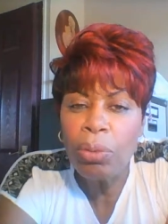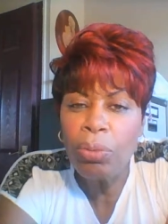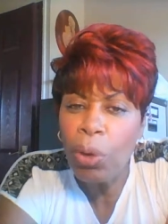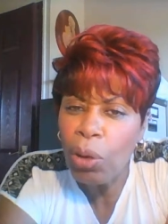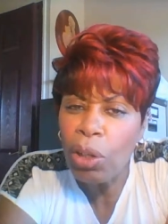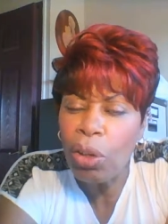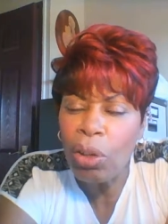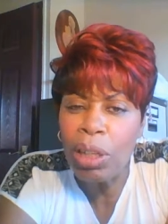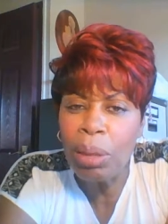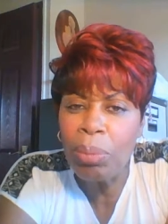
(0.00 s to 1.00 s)
four
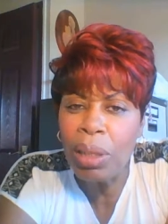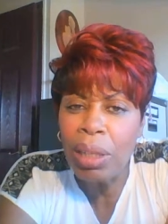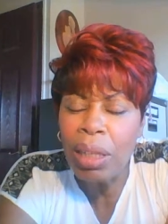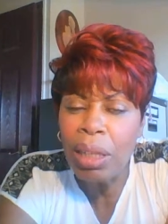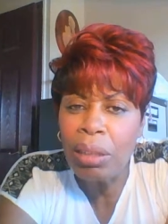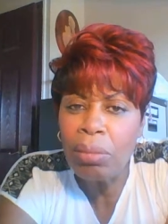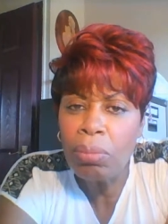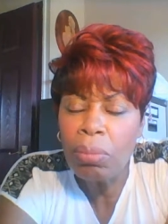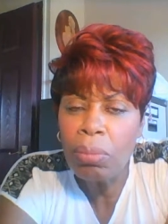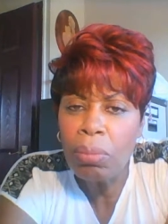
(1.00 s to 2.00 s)
o'clock, and I'm thinking,
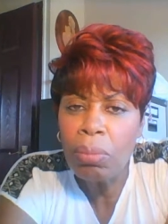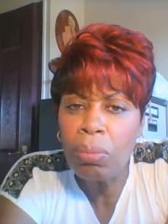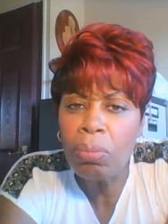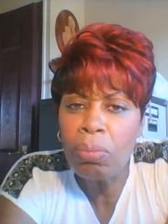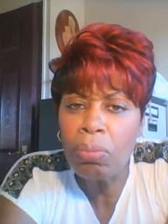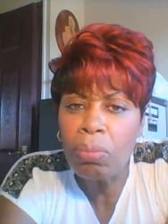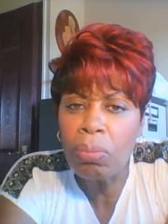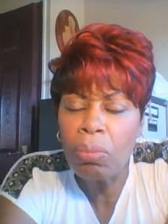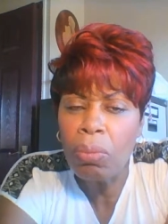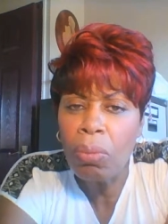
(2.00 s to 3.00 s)
hmm,
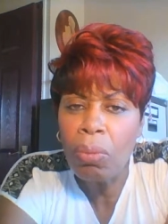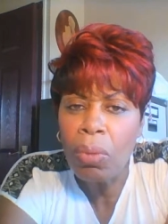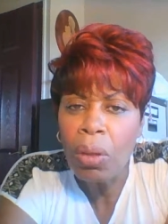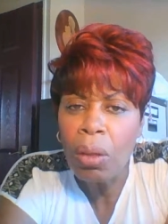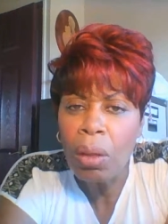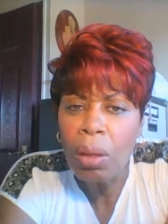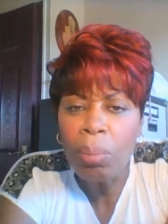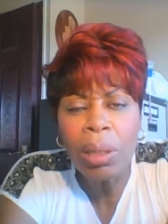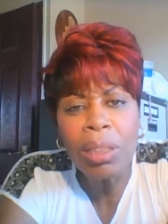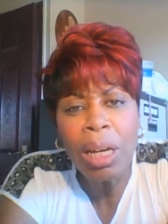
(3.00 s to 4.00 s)

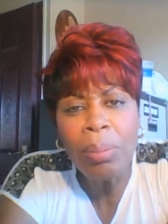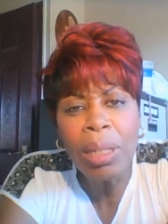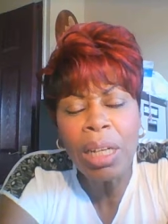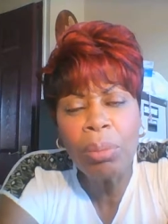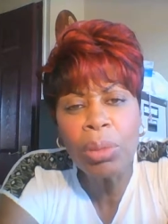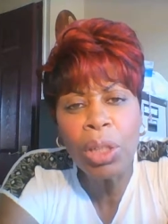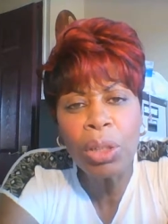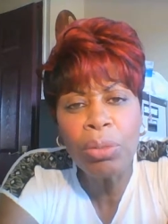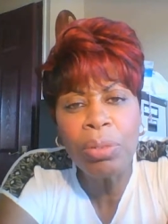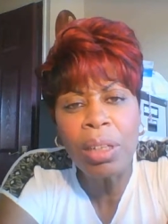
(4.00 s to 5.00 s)
by the time he comes
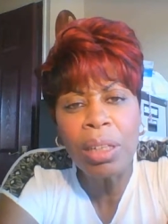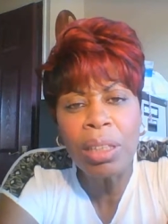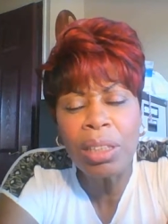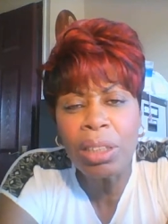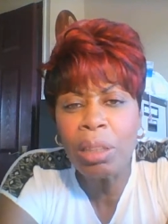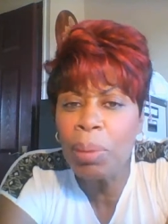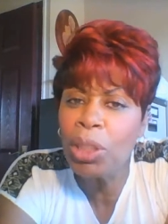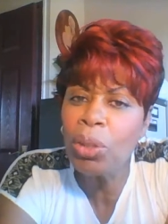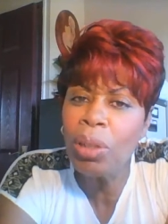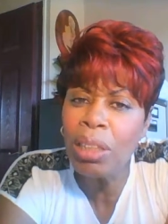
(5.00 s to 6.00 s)
over, it's going to be
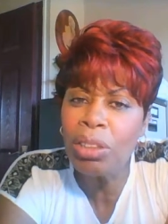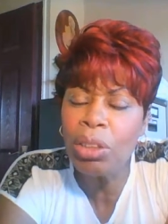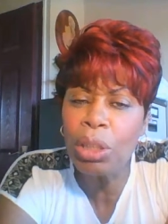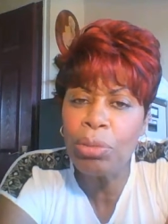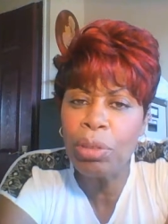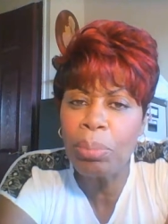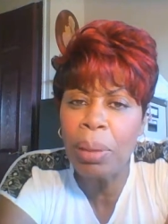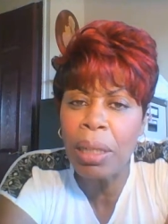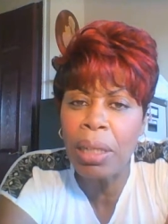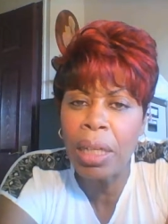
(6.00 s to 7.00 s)
too late to go for a
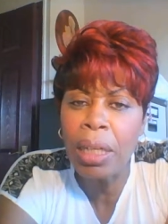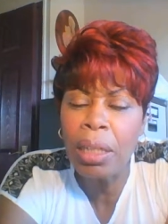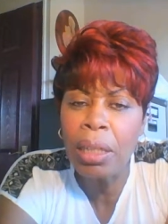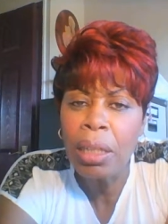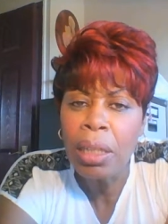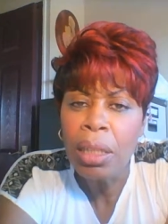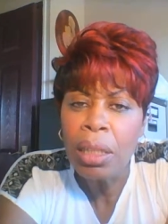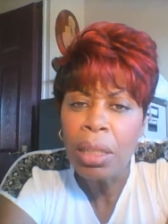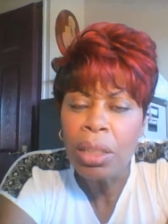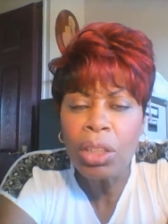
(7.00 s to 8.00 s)
picnic.
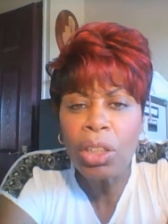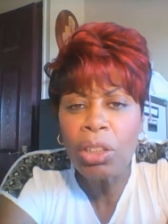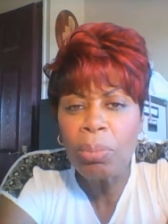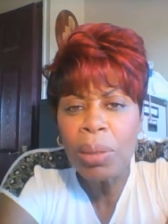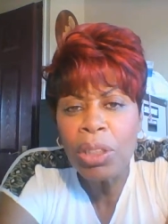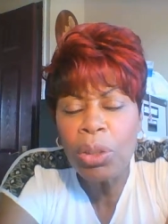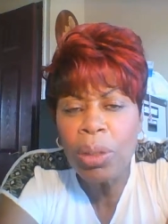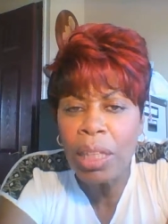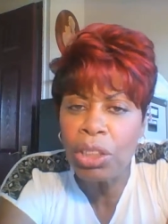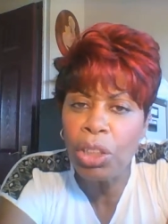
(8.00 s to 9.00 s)
It's going to be too
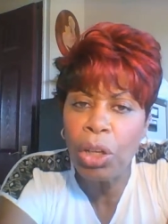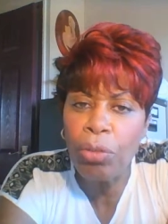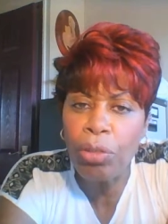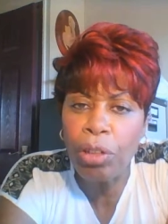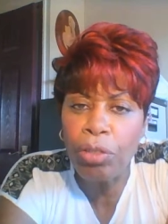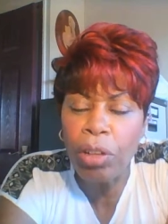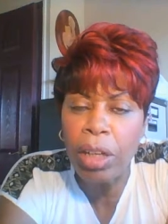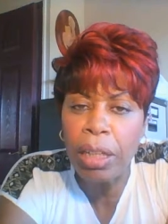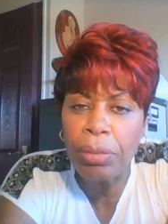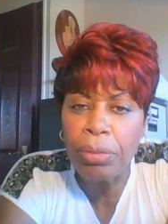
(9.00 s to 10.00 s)
late to go for a
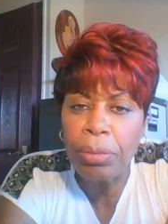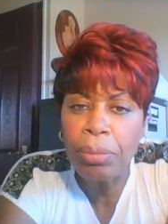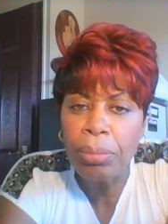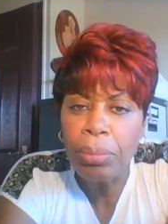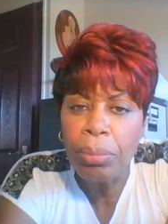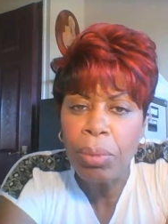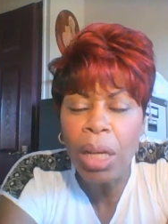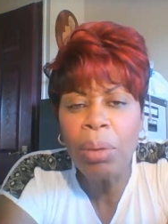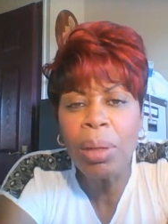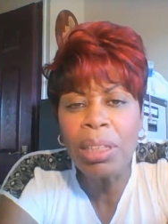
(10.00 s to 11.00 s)
drive.
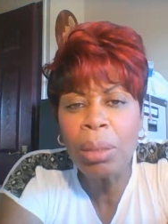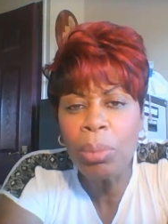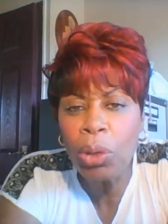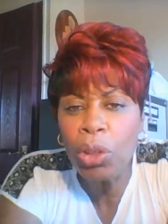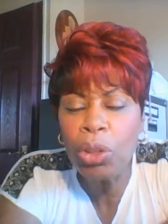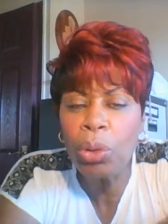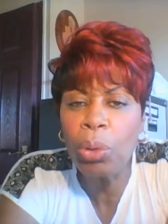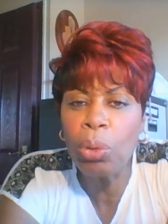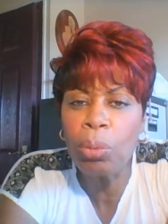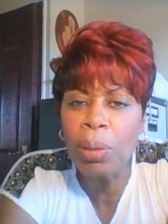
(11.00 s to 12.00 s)
Anyway, so I'm not going to
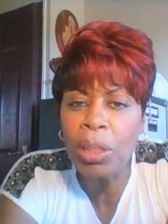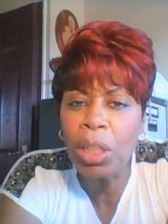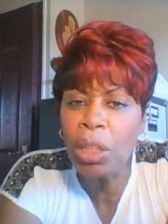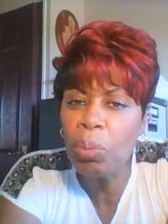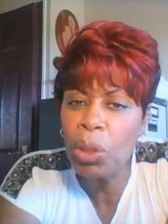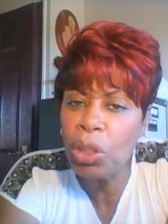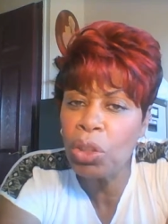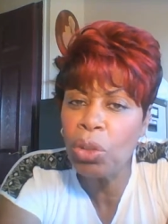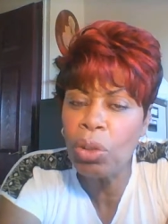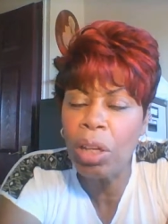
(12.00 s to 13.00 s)
call because I didn't want it to
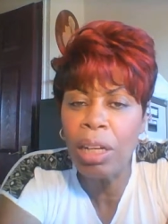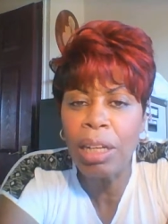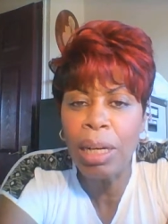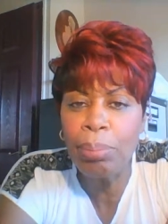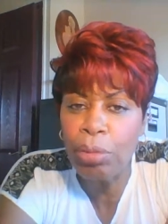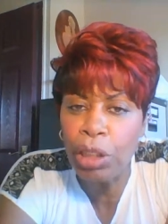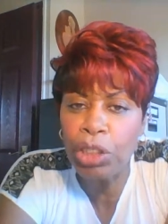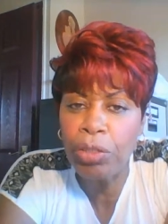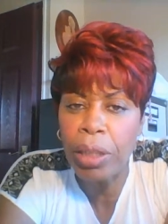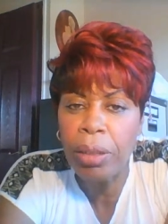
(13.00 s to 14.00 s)
look like I'm
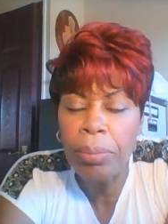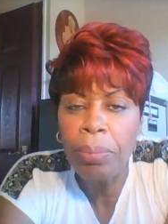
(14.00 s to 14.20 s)
pressuring.